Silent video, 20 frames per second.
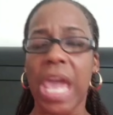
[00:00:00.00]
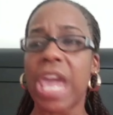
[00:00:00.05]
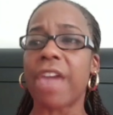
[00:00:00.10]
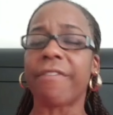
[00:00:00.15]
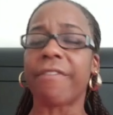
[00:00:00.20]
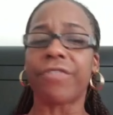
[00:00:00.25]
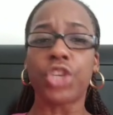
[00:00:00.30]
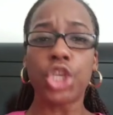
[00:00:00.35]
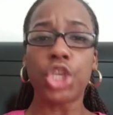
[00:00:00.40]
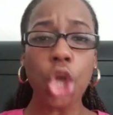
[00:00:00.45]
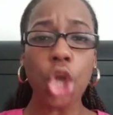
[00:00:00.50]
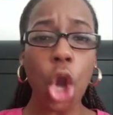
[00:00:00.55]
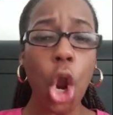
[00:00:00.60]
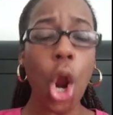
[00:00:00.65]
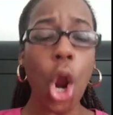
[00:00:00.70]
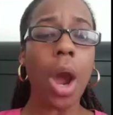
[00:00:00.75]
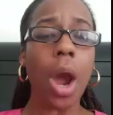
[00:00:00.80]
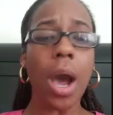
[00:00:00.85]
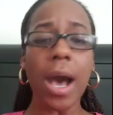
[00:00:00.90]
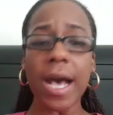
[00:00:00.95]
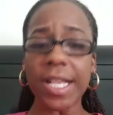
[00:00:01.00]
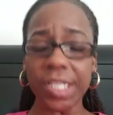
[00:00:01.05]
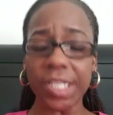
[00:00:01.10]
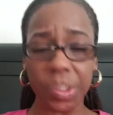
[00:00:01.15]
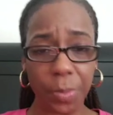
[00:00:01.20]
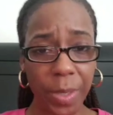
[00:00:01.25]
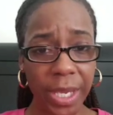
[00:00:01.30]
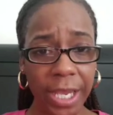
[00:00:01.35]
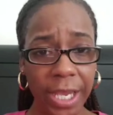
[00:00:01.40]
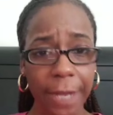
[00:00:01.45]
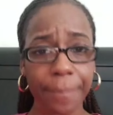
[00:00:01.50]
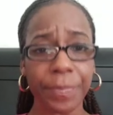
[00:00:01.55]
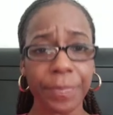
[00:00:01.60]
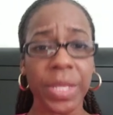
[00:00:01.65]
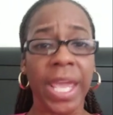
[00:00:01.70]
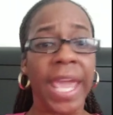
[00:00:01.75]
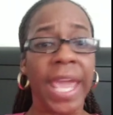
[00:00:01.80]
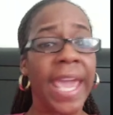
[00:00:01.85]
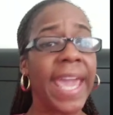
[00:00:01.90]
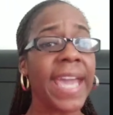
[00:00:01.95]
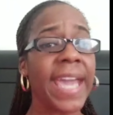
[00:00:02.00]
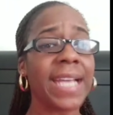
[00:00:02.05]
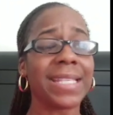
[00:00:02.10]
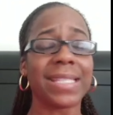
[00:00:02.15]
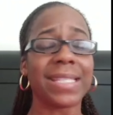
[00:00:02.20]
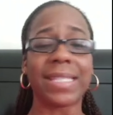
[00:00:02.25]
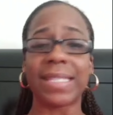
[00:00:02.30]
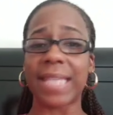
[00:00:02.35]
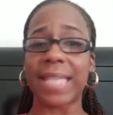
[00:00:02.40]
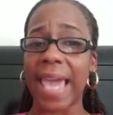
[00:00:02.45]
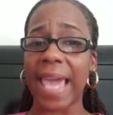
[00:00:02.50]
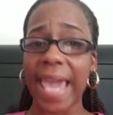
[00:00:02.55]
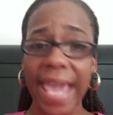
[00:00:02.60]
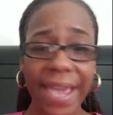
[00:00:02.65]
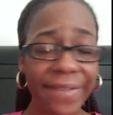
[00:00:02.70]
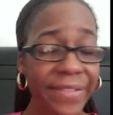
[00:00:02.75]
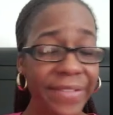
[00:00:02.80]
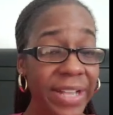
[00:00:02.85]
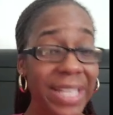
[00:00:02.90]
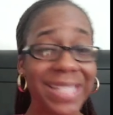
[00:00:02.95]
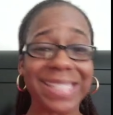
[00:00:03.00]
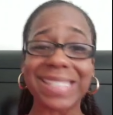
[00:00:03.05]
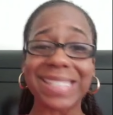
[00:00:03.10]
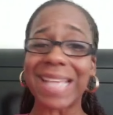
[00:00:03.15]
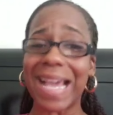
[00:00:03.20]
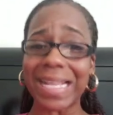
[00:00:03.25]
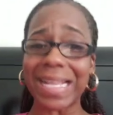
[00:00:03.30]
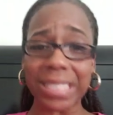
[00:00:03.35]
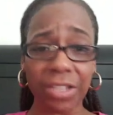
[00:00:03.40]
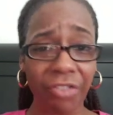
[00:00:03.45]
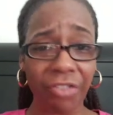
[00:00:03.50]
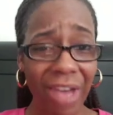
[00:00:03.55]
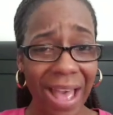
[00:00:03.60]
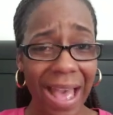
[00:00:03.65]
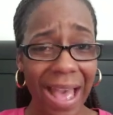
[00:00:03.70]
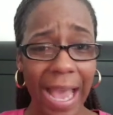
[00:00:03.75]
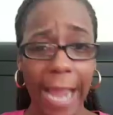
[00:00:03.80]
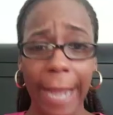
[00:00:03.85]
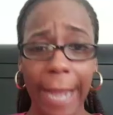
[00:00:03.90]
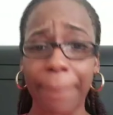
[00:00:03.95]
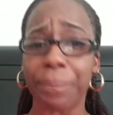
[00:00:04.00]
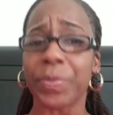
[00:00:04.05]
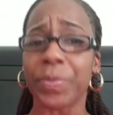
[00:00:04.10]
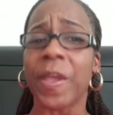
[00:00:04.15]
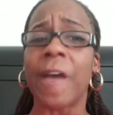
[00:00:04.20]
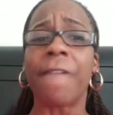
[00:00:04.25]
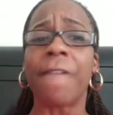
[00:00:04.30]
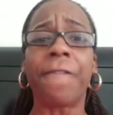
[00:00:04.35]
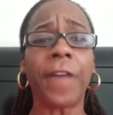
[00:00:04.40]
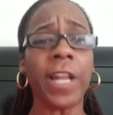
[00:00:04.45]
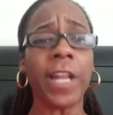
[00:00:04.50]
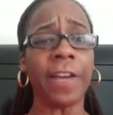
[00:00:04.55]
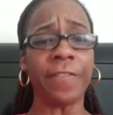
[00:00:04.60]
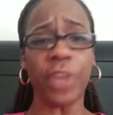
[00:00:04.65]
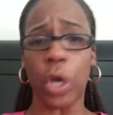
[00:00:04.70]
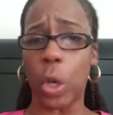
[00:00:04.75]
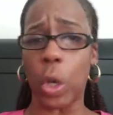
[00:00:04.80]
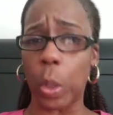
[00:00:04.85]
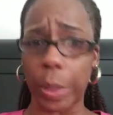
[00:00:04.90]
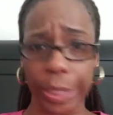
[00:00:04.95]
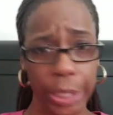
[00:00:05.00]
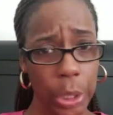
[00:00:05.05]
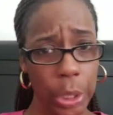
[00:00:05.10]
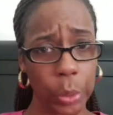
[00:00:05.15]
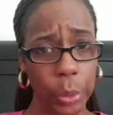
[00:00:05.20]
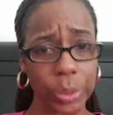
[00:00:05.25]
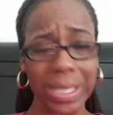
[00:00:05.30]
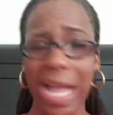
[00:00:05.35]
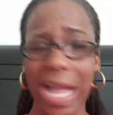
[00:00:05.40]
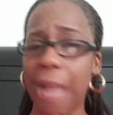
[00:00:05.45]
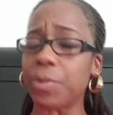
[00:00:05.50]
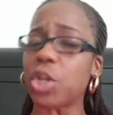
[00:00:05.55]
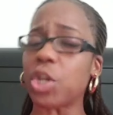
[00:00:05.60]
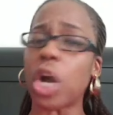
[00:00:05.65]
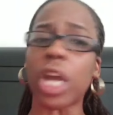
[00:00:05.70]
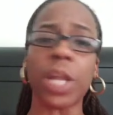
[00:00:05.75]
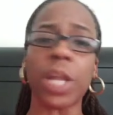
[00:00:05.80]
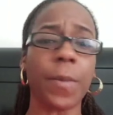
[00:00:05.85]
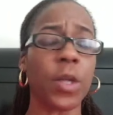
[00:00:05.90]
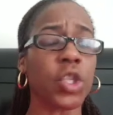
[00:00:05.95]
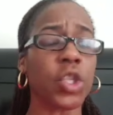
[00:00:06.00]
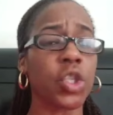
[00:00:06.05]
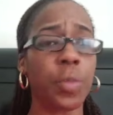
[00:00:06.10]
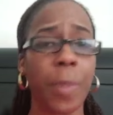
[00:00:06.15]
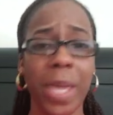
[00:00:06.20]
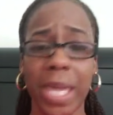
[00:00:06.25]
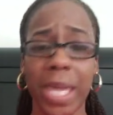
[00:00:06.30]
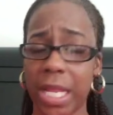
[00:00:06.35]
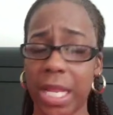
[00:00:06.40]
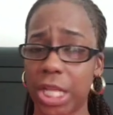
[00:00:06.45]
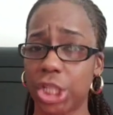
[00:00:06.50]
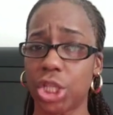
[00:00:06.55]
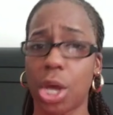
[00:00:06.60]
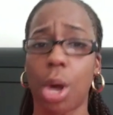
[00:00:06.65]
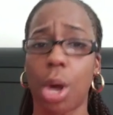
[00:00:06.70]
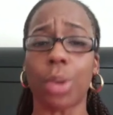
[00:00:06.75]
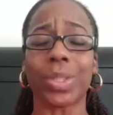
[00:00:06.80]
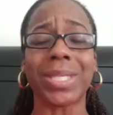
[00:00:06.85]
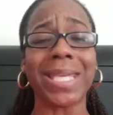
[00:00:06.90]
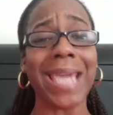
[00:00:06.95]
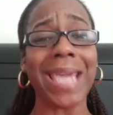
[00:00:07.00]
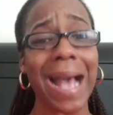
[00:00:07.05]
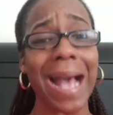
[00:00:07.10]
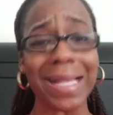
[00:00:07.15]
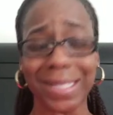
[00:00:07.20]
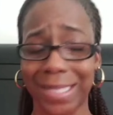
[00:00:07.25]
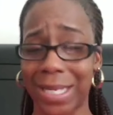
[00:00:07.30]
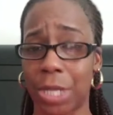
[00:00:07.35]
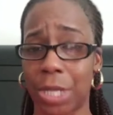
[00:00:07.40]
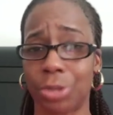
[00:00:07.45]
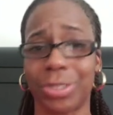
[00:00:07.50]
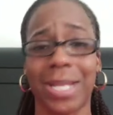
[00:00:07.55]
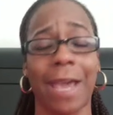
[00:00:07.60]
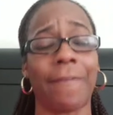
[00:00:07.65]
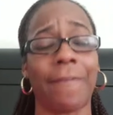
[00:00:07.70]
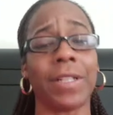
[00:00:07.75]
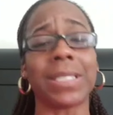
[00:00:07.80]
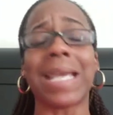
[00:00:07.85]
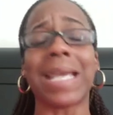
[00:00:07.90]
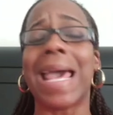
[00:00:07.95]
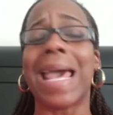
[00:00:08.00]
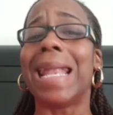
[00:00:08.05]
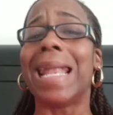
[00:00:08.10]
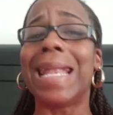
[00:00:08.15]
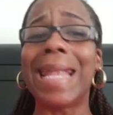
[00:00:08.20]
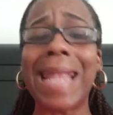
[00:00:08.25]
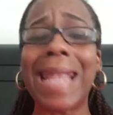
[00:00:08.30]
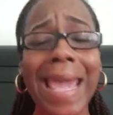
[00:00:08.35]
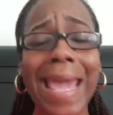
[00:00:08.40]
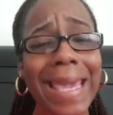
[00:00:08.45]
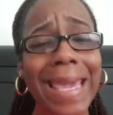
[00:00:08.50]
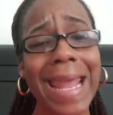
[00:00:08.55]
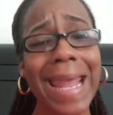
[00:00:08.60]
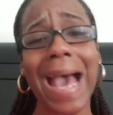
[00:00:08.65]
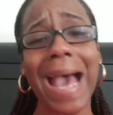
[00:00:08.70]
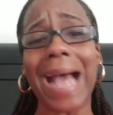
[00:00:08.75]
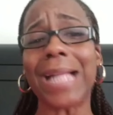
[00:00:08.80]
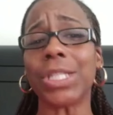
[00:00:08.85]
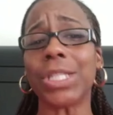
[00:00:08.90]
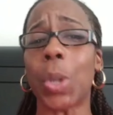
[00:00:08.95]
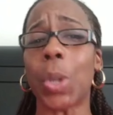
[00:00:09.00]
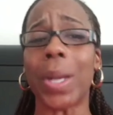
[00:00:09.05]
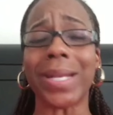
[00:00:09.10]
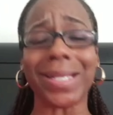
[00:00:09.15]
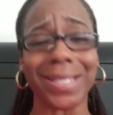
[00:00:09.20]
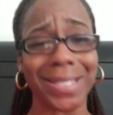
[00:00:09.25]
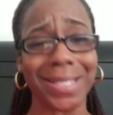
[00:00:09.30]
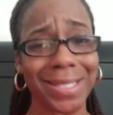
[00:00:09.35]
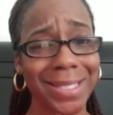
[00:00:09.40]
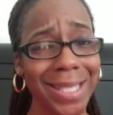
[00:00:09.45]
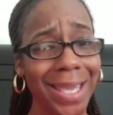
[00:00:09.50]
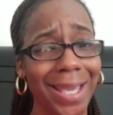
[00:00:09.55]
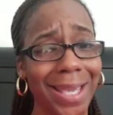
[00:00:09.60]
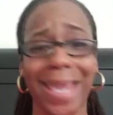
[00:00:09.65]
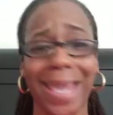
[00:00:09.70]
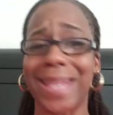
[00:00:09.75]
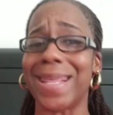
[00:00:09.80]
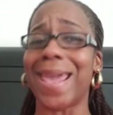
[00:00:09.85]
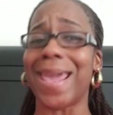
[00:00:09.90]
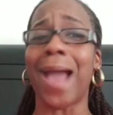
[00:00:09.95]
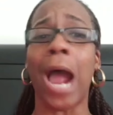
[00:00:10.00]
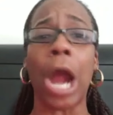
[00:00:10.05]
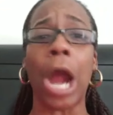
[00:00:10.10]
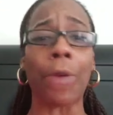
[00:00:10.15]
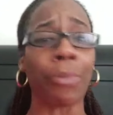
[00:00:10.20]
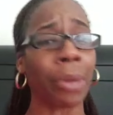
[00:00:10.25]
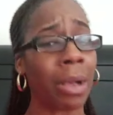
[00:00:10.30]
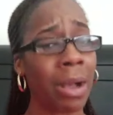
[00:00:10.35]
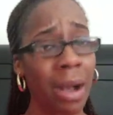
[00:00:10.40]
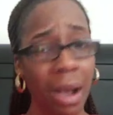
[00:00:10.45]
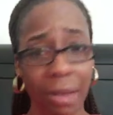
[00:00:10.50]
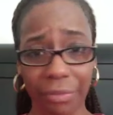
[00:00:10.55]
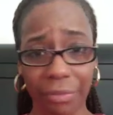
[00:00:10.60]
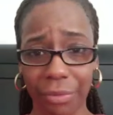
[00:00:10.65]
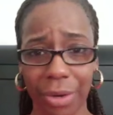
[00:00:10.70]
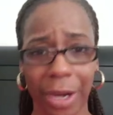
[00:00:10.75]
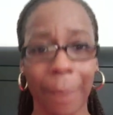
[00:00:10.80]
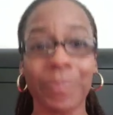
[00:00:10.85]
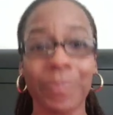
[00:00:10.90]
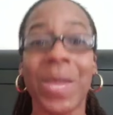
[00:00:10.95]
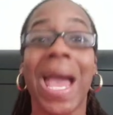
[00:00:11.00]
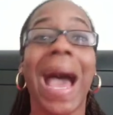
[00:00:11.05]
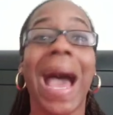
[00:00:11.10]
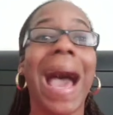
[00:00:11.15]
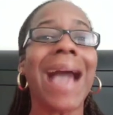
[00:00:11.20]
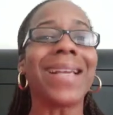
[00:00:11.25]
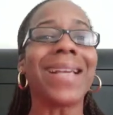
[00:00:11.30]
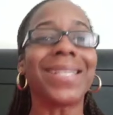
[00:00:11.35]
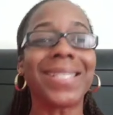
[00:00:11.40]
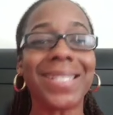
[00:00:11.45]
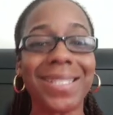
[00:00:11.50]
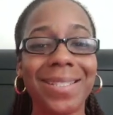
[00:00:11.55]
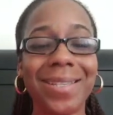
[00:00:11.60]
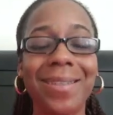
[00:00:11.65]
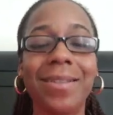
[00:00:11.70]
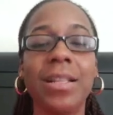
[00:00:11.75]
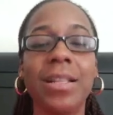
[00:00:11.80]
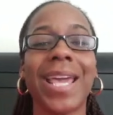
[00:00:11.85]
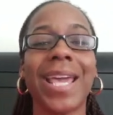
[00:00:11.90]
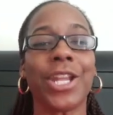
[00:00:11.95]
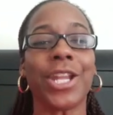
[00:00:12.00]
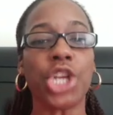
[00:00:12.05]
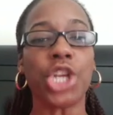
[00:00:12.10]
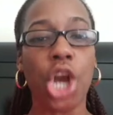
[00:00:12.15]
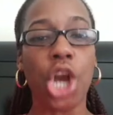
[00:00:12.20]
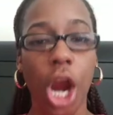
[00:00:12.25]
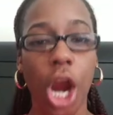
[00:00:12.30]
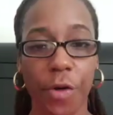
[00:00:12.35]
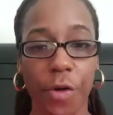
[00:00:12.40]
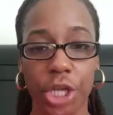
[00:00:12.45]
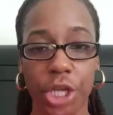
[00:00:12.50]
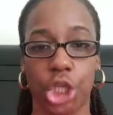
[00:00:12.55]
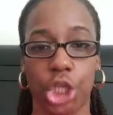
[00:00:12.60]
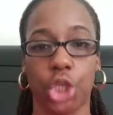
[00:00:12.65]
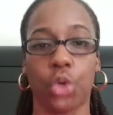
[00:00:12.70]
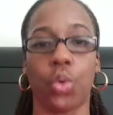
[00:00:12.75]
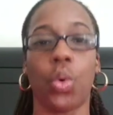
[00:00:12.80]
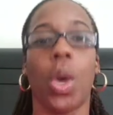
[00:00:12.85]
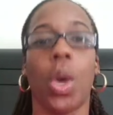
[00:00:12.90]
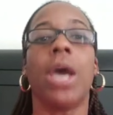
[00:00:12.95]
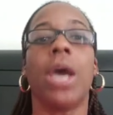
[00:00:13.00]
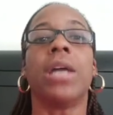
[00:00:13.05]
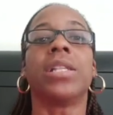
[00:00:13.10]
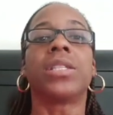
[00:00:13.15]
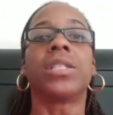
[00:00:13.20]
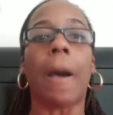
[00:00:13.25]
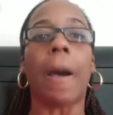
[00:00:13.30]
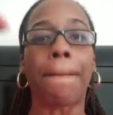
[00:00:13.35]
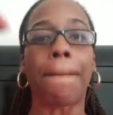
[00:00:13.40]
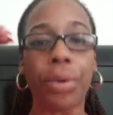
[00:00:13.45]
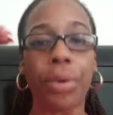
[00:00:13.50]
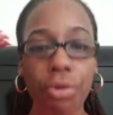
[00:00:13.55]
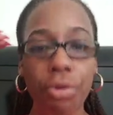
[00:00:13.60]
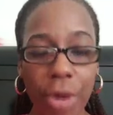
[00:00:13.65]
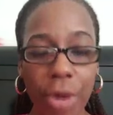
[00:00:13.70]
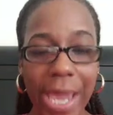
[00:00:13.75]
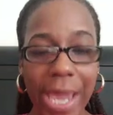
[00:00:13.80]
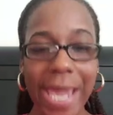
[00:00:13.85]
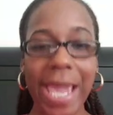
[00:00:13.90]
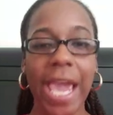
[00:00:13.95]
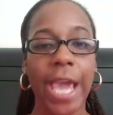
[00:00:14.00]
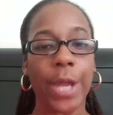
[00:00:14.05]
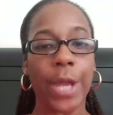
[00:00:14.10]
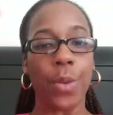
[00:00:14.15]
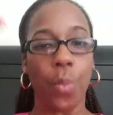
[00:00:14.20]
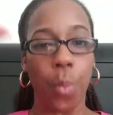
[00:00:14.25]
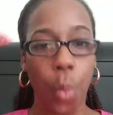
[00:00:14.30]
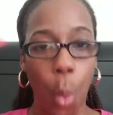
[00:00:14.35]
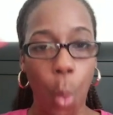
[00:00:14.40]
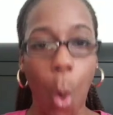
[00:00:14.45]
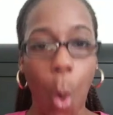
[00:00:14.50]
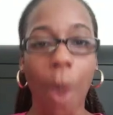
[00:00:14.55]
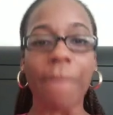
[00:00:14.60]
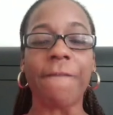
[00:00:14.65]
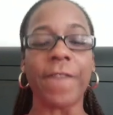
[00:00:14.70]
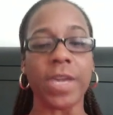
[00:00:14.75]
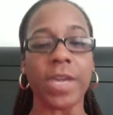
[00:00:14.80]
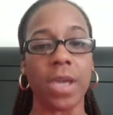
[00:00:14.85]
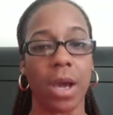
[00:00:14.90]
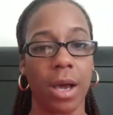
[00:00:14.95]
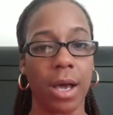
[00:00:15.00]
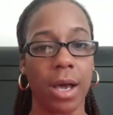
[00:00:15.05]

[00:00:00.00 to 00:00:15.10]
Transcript: If your husband is saved, sanctified, full of the Holy Ghost. I'm talking about speaking in tongues, casting out devils, laying hands on the sick, and they are recovering. I still encourage you to pray and war for your